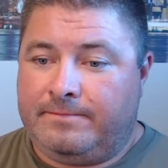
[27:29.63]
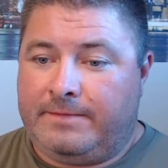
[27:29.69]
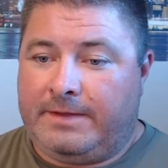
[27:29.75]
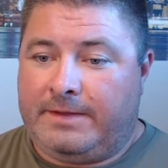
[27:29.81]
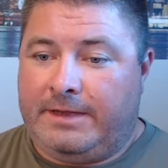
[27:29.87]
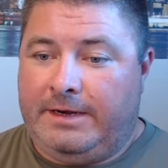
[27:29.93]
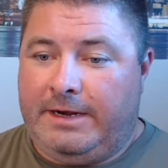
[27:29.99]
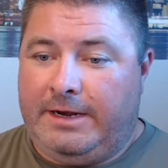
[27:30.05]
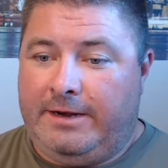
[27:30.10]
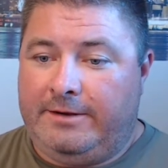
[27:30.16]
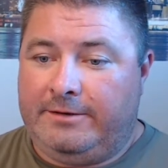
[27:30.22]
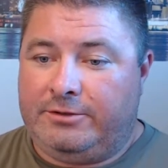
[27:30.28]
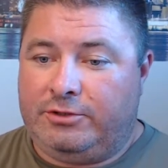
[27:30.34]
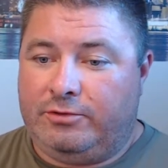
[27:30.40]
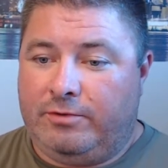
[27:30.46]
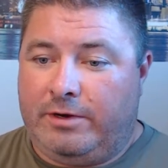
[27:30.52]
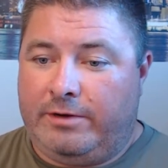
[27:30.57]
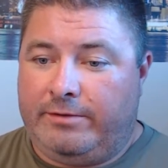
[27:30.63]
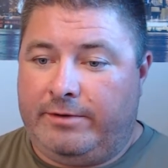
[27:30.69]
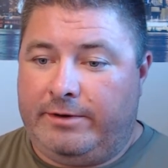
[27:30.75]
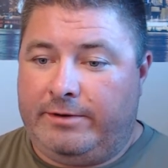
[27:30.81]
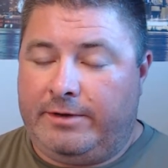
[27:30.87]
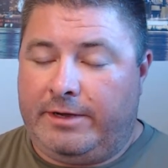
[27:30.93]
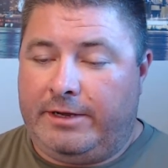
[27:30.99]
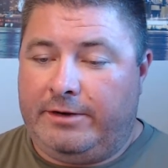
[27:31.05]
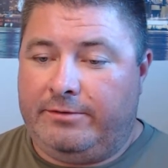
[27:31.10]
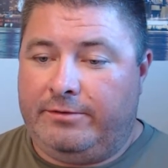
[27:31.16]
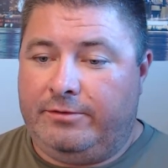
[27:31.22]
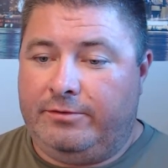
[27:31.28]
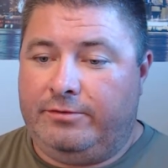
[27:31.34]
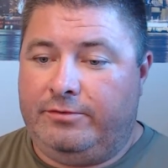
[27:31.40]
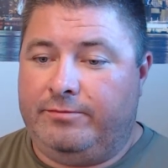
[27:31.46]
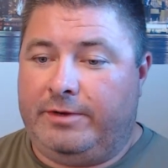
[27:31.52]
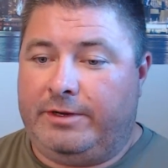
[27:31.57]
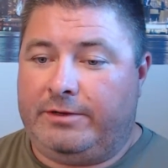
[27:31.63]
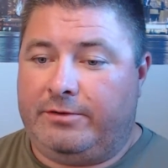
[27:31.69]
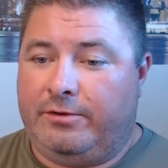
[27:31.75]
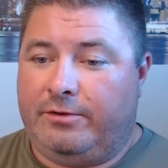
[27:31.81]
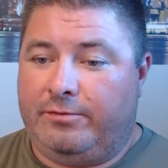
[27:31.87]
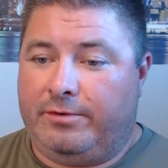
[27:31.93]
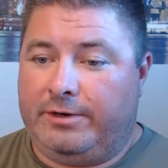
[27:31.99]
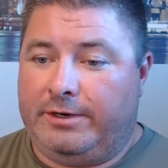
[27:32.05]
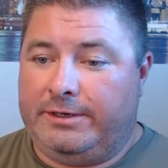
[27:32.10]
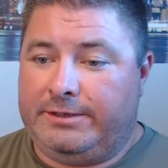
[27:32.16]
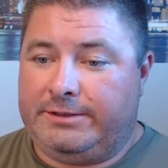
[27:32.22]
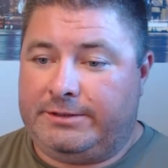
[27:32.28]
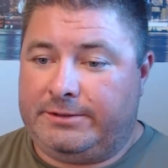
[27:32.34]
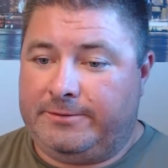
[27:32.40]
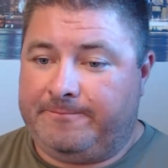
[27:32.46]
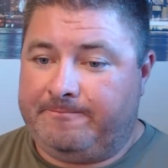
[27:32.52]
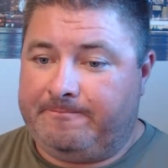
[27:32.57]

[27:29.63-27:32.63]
Canadian Chihuahua. I don't know who Mike Coburn is.